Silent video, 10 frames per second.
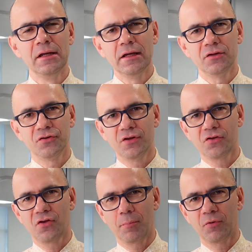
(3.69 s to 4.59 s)
In
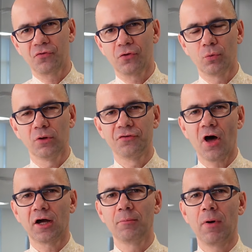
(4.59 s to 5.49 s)
today's episode, we'll
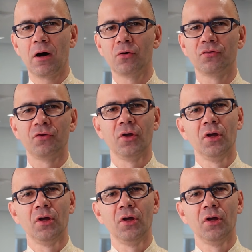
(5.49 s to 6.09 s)
talk about